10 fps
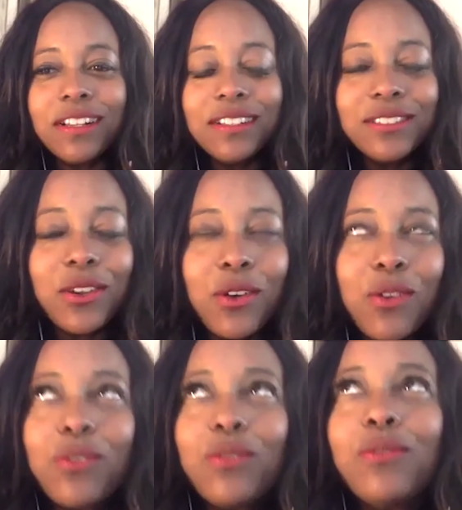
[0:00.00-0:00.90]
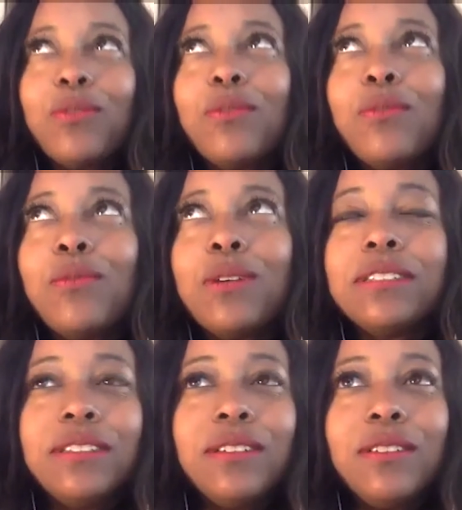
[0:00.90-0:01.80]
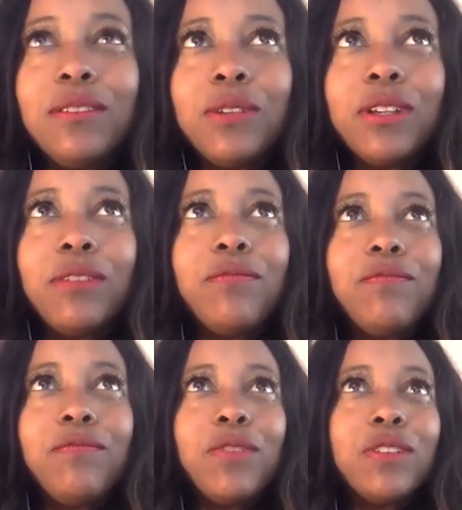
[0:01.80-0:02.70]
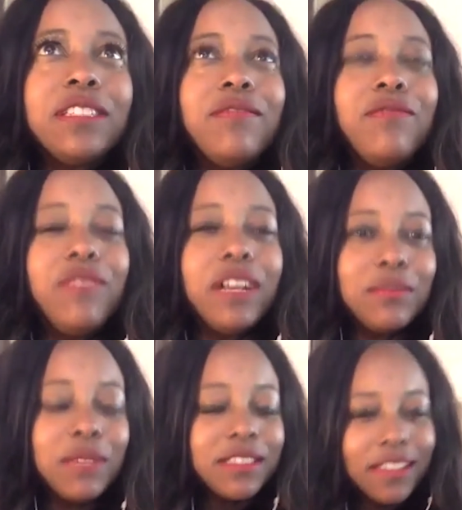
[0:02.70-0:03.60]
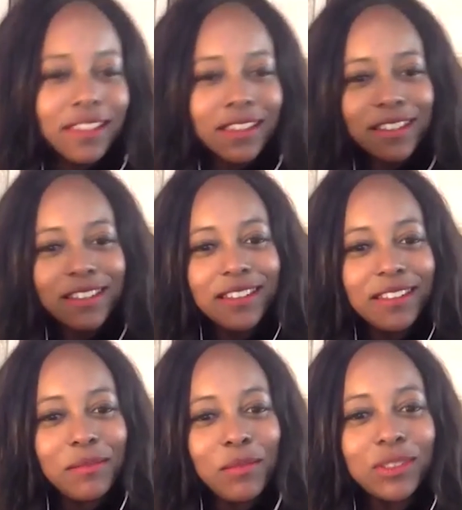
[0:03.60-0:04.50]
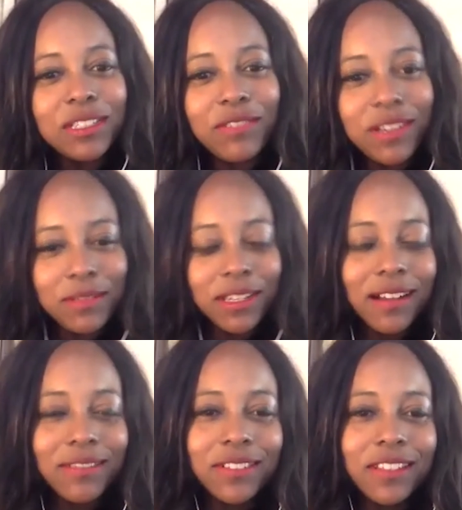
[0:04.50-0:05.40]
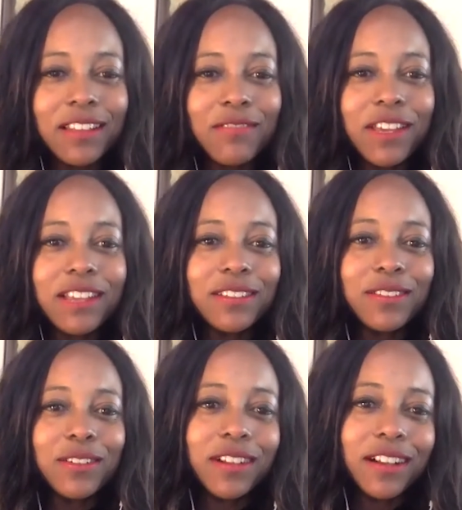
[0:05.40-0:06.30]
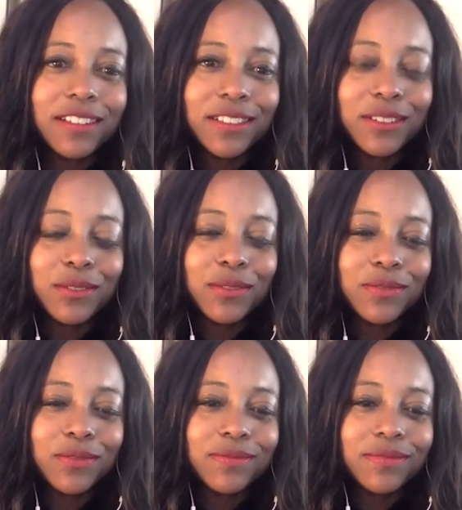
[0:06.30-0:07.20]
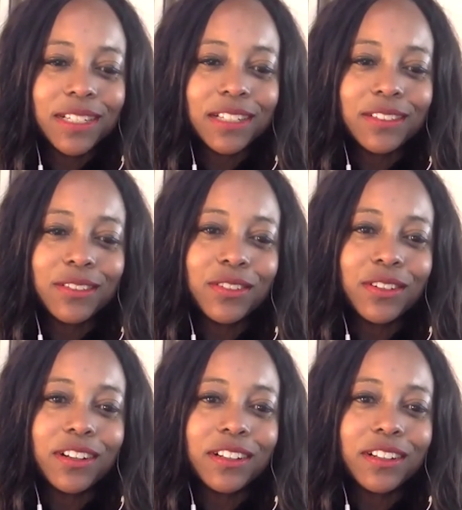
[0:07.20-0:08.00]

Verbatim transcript: so was your were your first investments in multifamily after that event or how did you how did you start